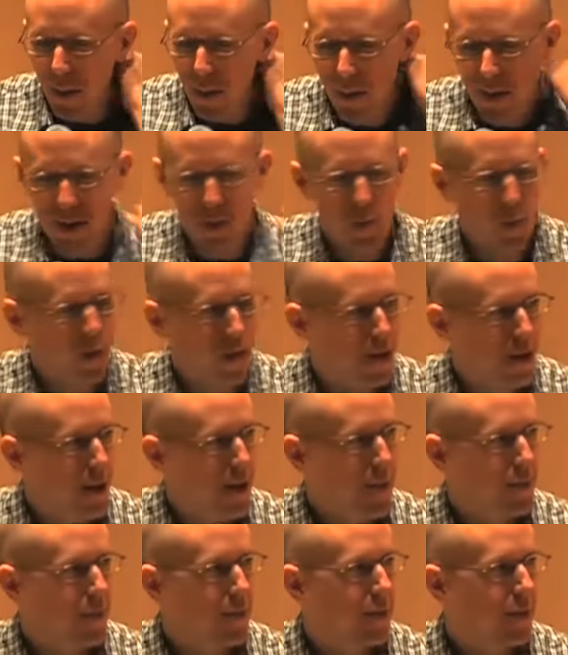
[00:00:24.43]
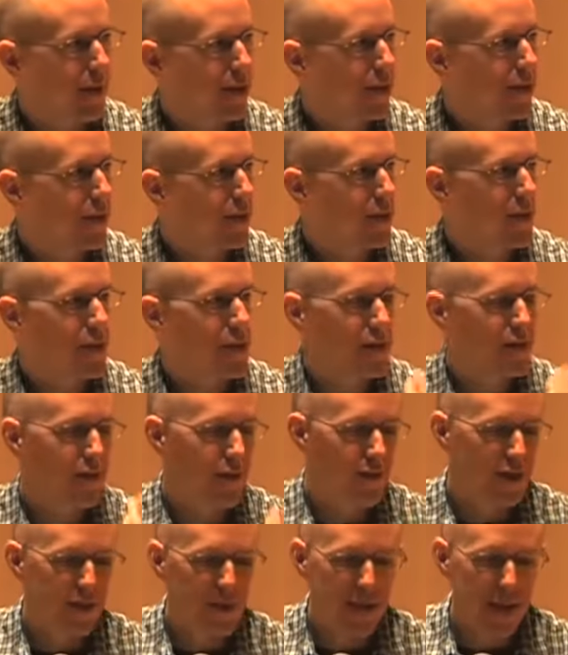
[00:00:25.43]
movie is really, to
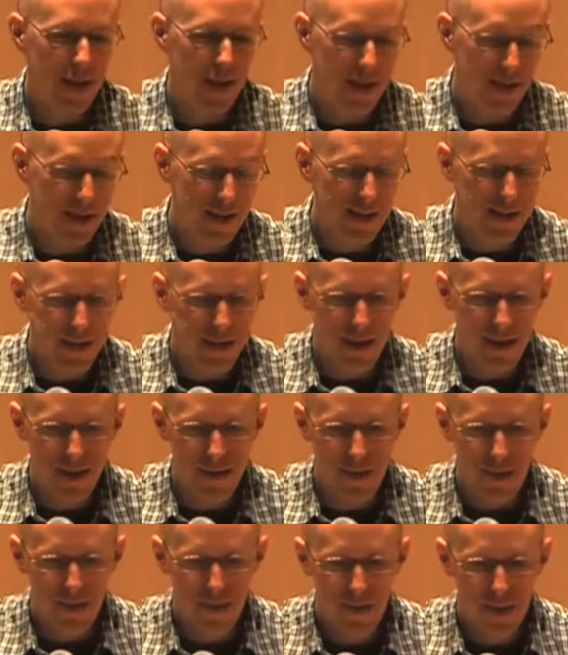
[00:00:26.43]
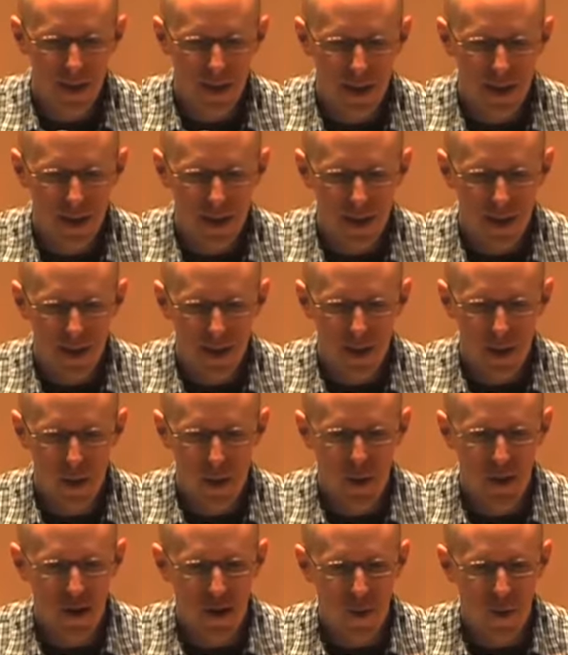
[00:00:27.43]
me, it's the
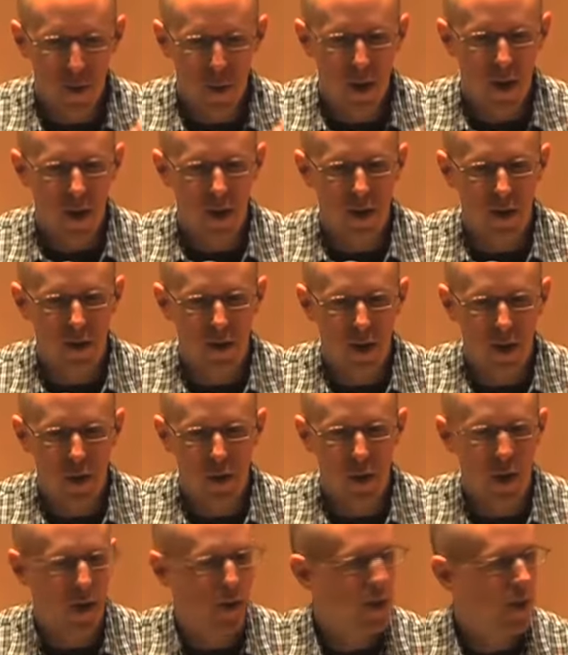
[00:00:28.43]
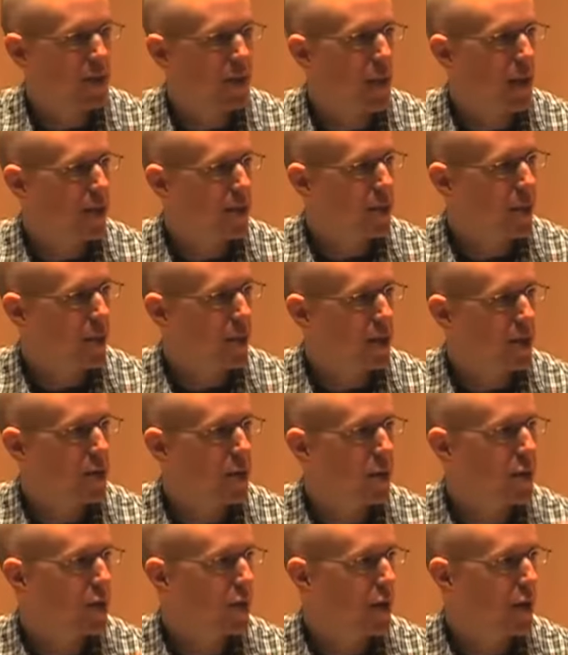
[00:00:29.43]
question of what are a creator's responsibilities to his